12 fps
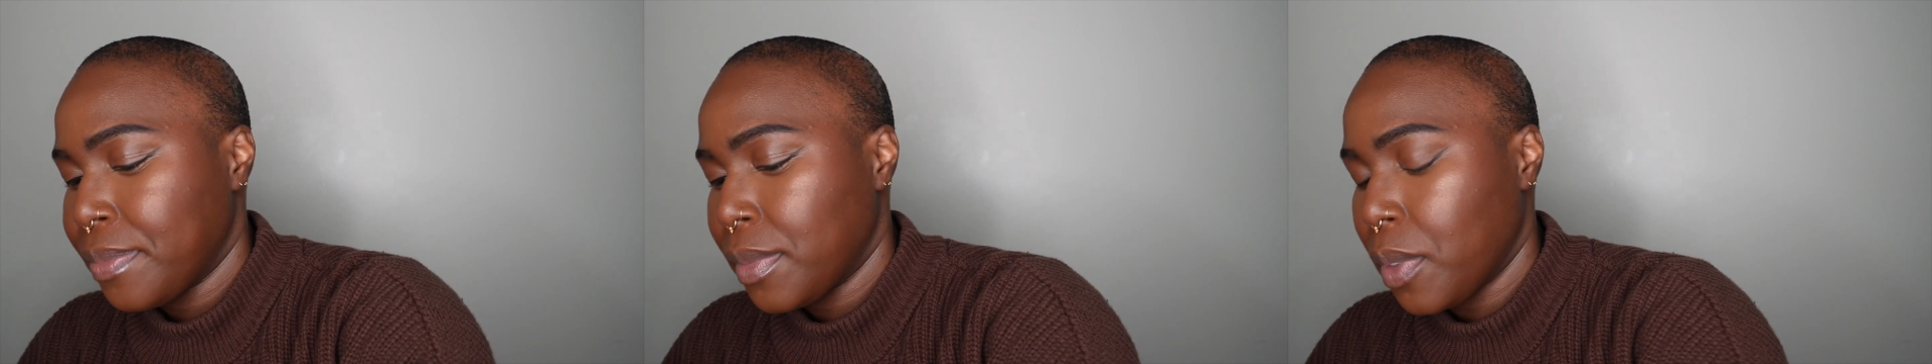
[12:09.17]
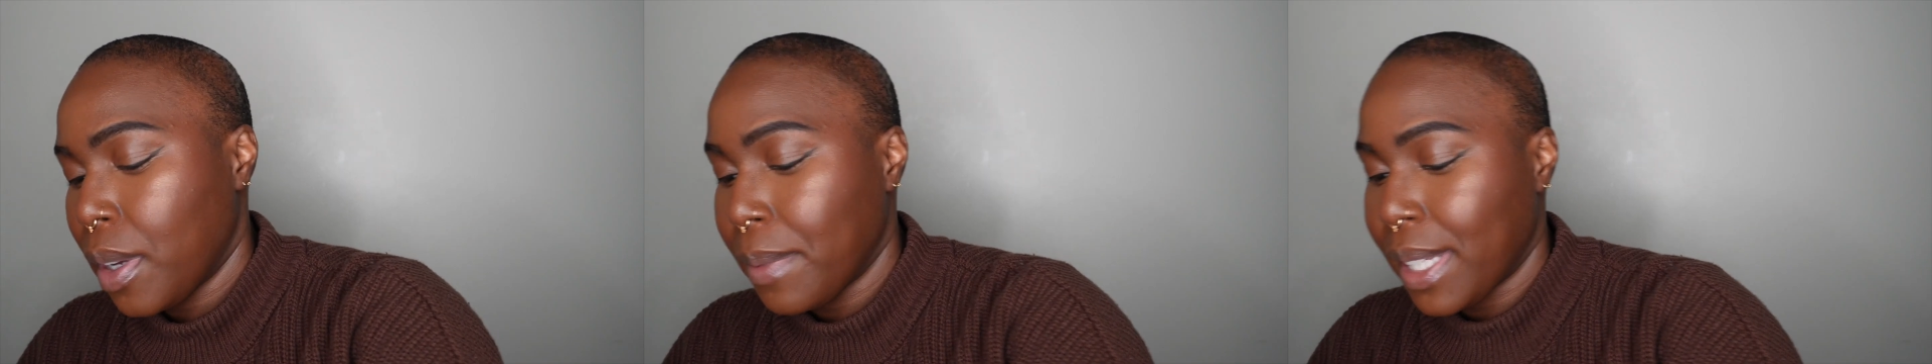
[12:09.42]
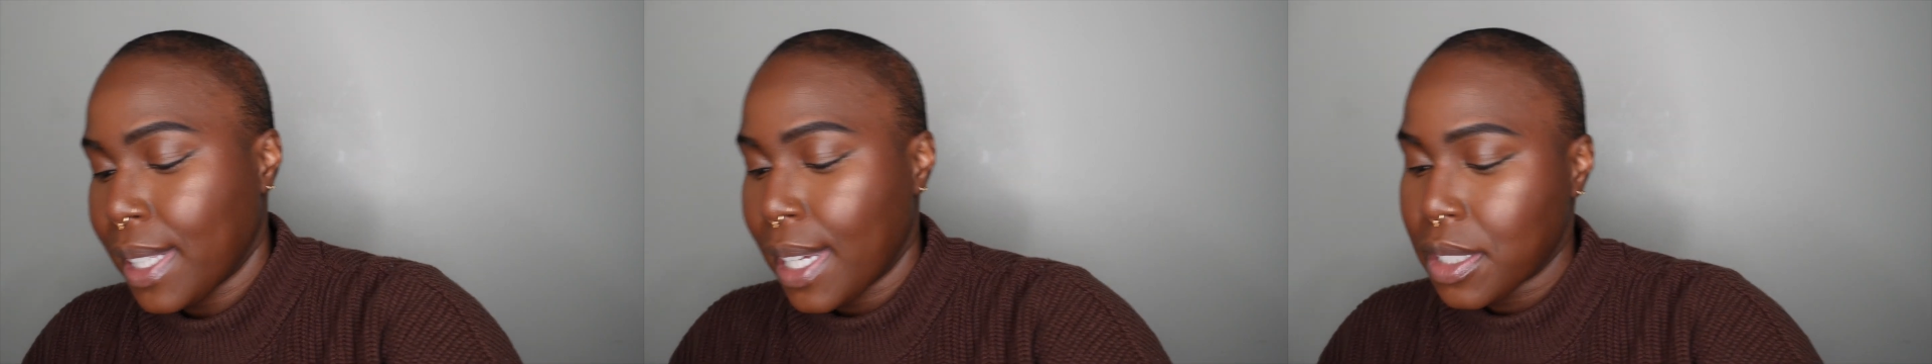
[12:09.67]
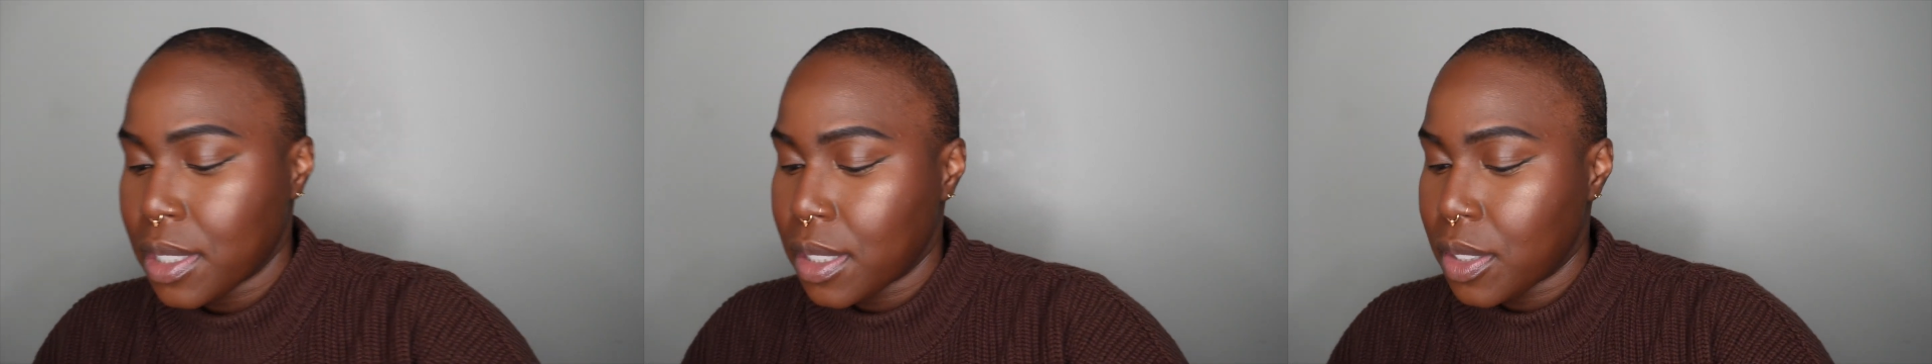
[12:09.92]
While my
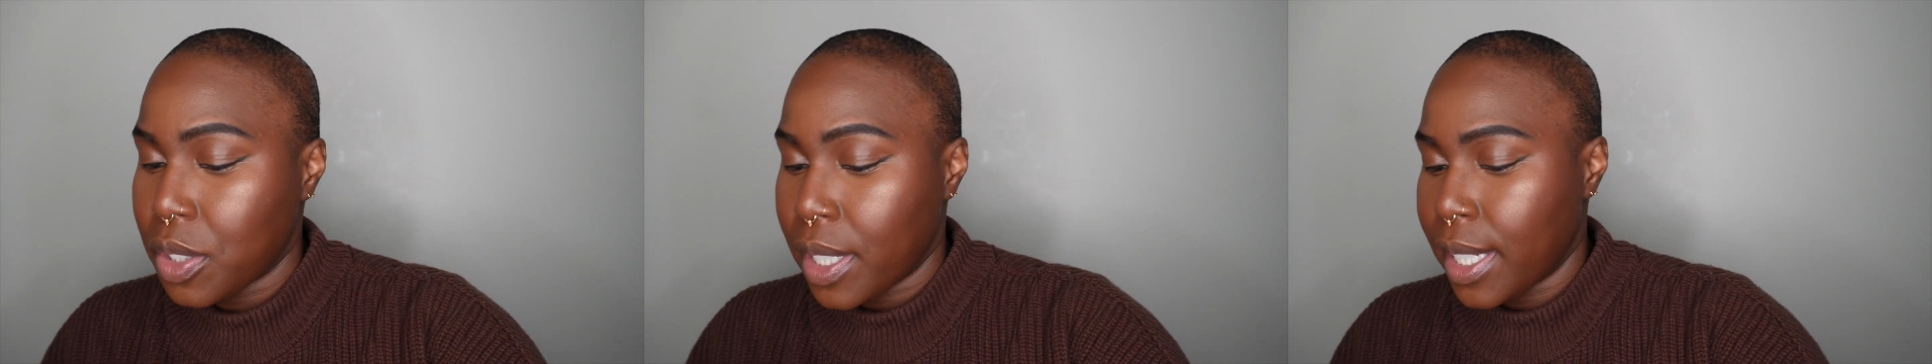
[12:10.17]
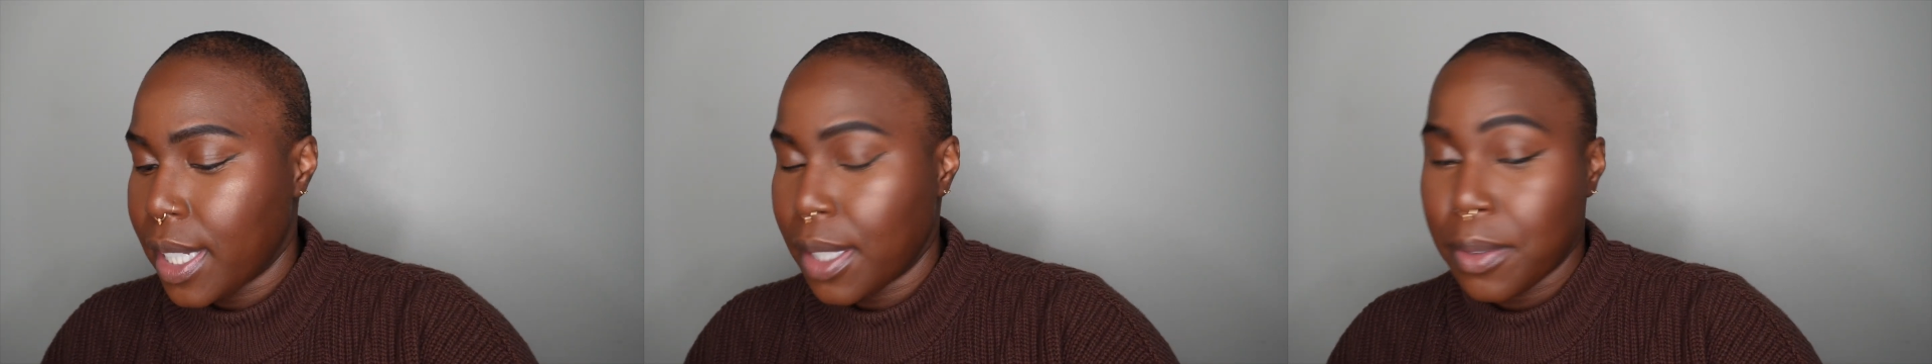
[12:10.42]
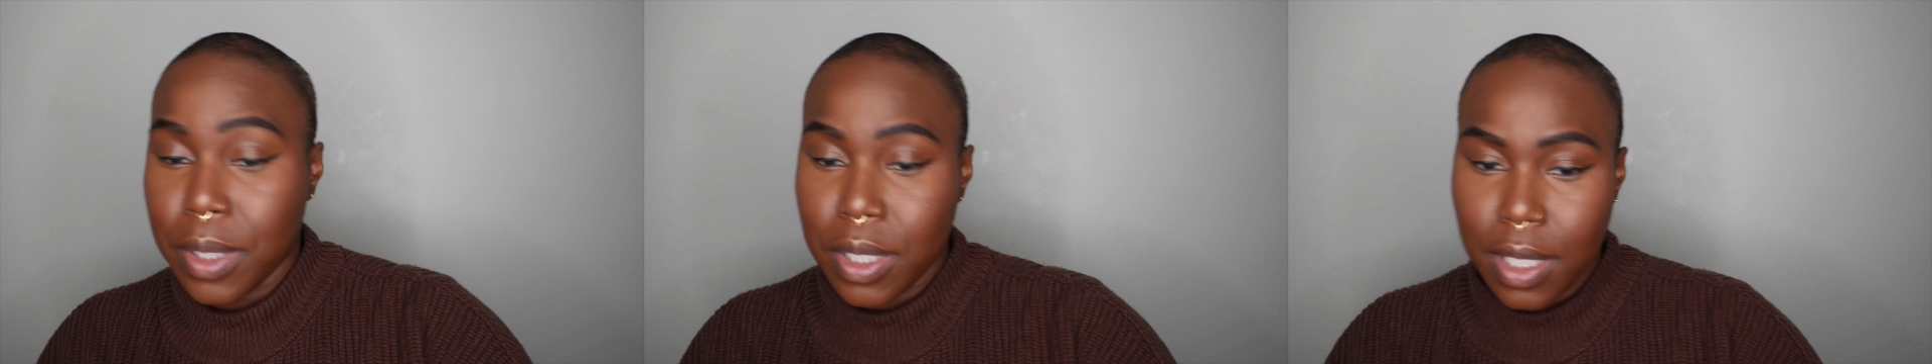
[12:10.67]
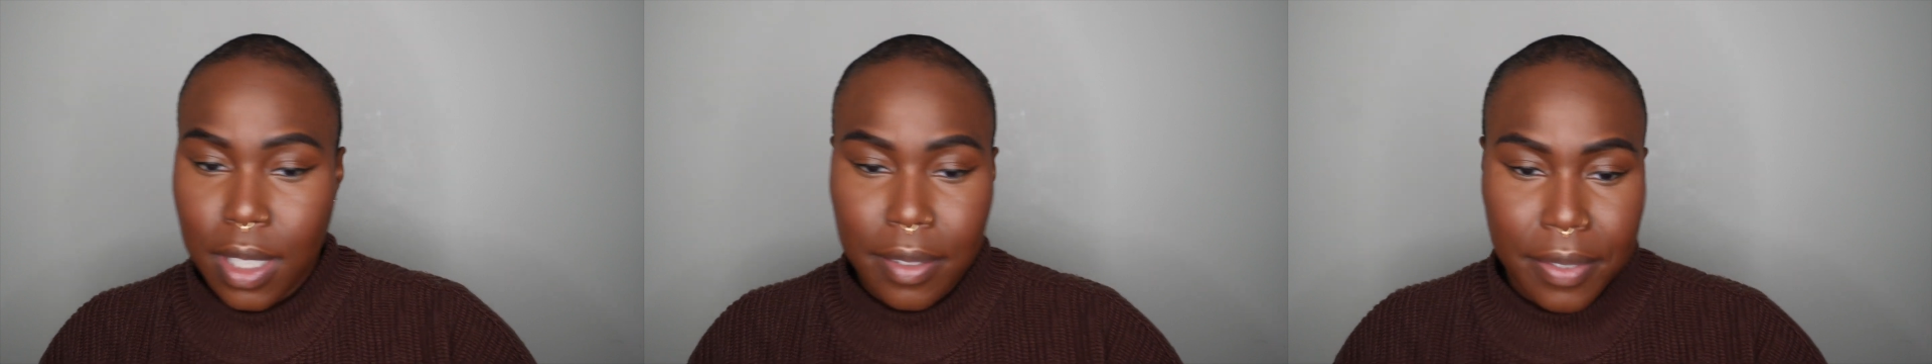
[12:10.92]
lashes are drying, we're just gonna